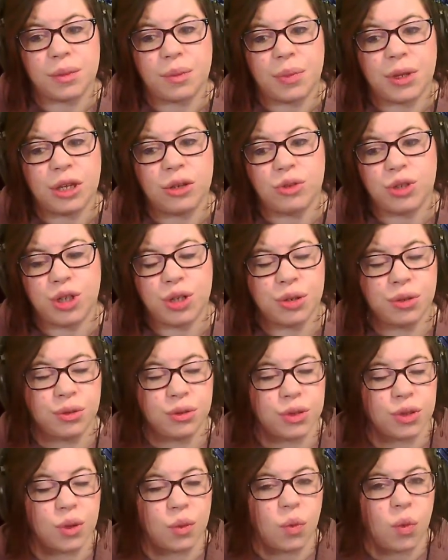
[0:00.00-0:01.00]
but you
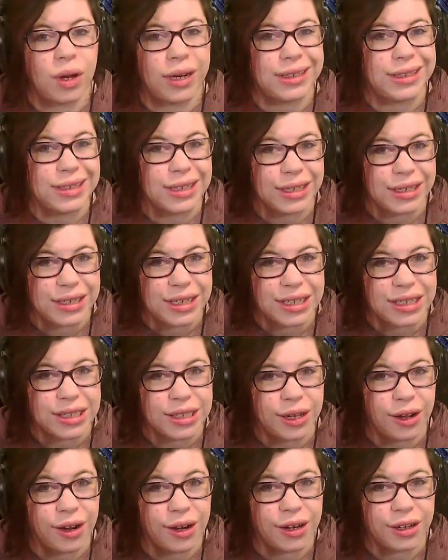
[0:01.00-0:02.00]
choose one to
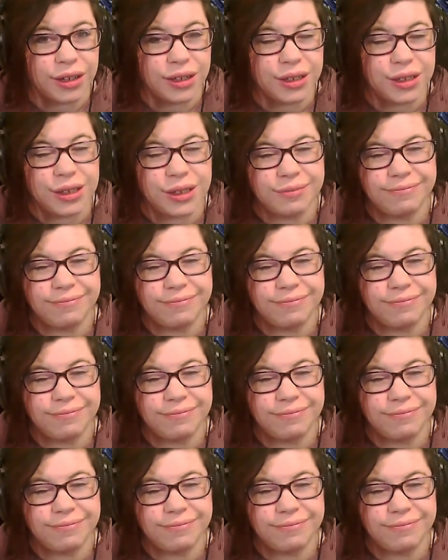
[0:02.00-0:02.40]
discard